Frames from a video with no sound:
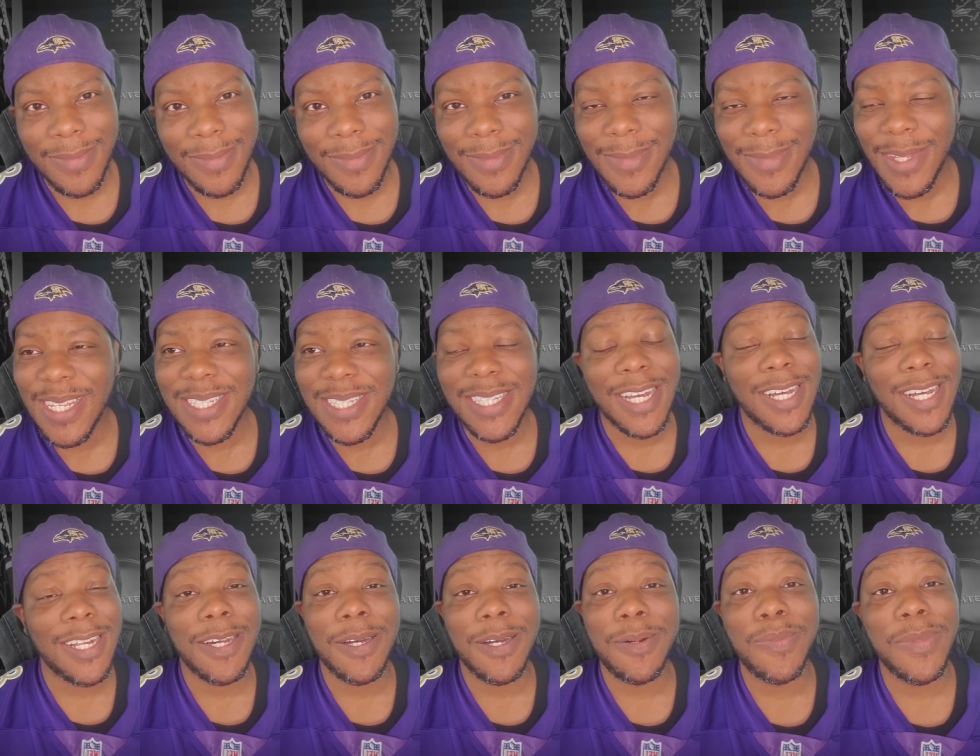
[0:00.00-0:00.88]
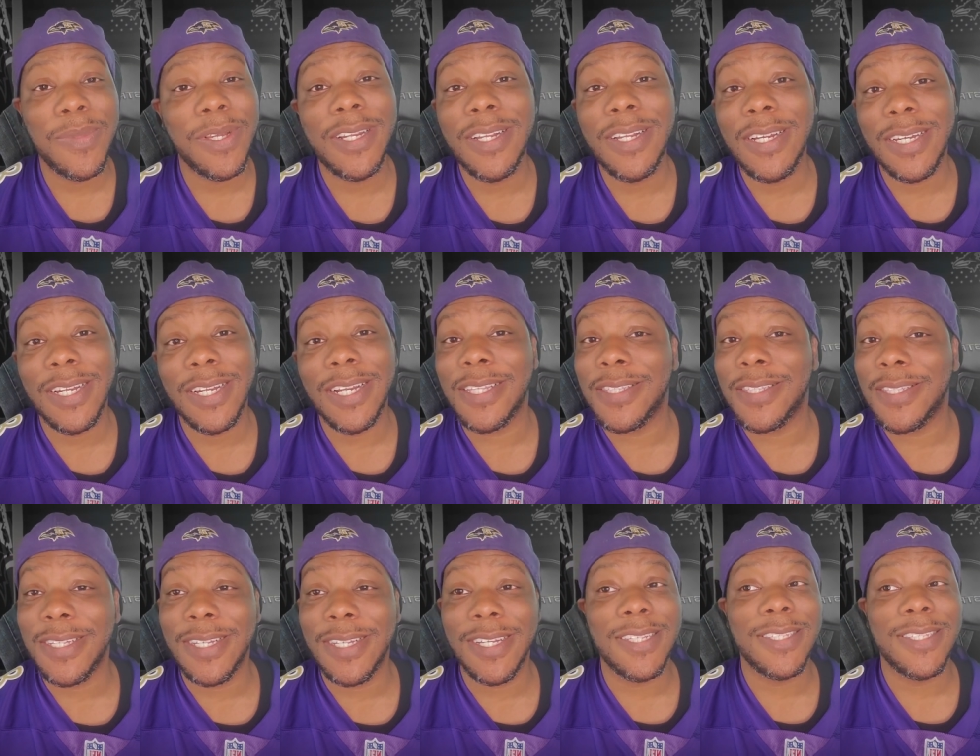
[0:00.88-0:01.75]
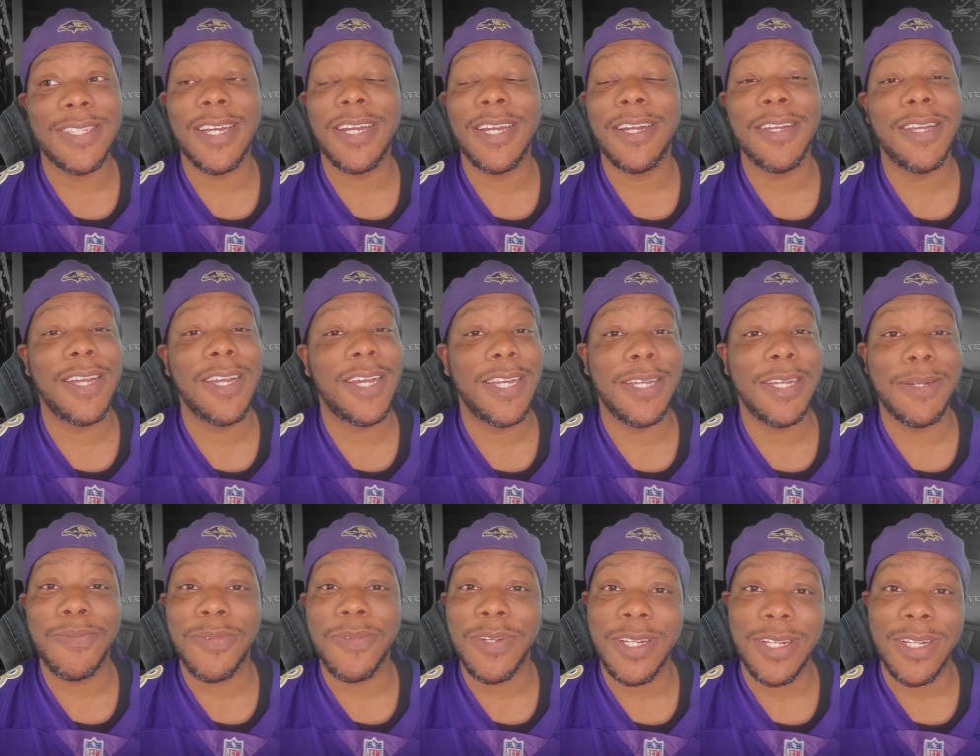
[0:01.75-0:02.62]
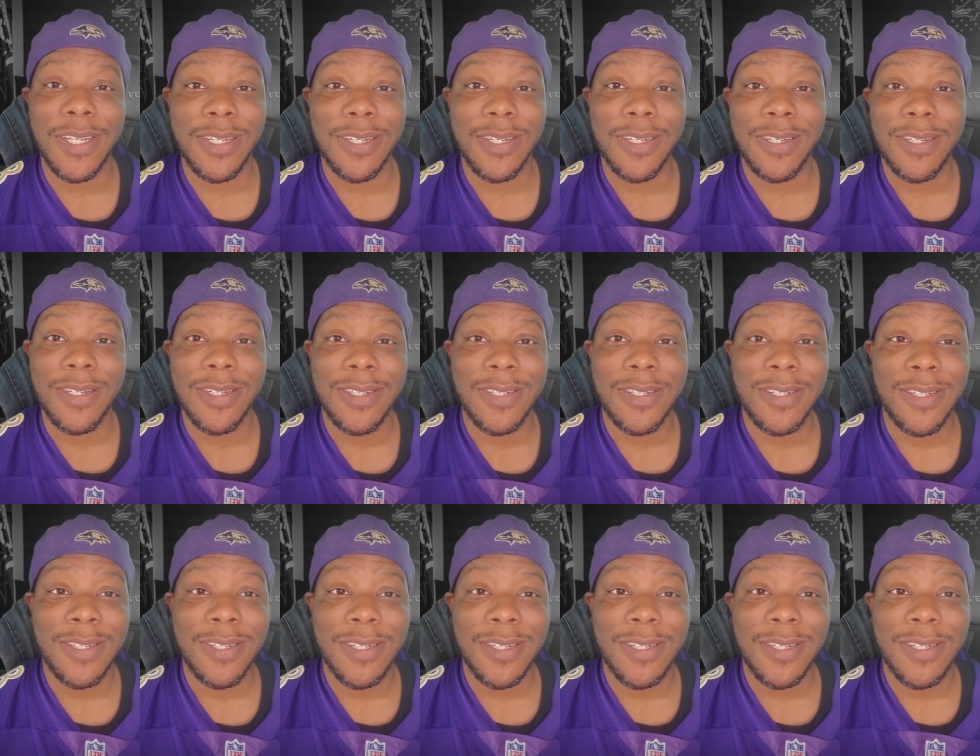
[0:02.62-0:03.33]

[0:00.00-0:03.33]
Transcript: That's all I'm gonna be looking at the entire game, really.